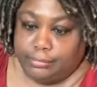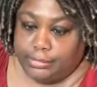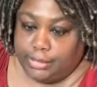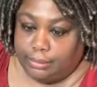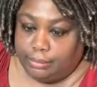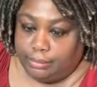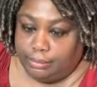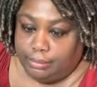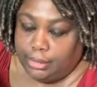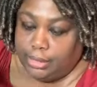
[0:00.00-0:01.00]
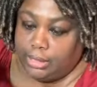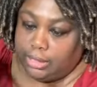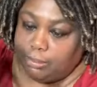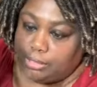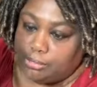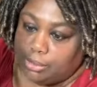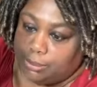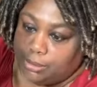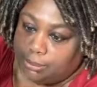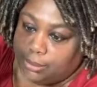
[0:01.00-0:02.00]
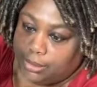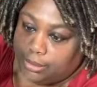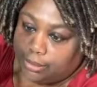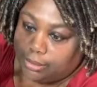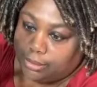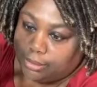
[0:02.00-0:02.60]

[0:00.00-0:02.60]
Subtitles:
So let me just rub a little bit here.